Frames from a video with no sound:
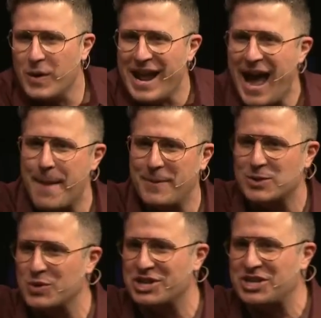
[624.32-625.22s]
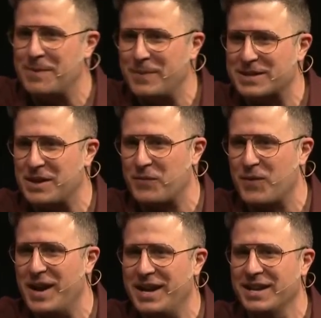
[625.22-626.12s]
what happens when a sheep is
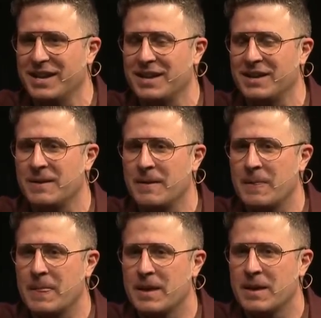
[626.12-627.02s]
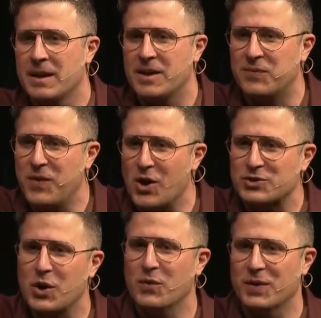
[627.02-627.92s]
afraid? It
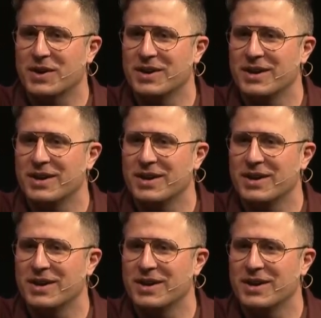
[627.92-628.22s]
falls over.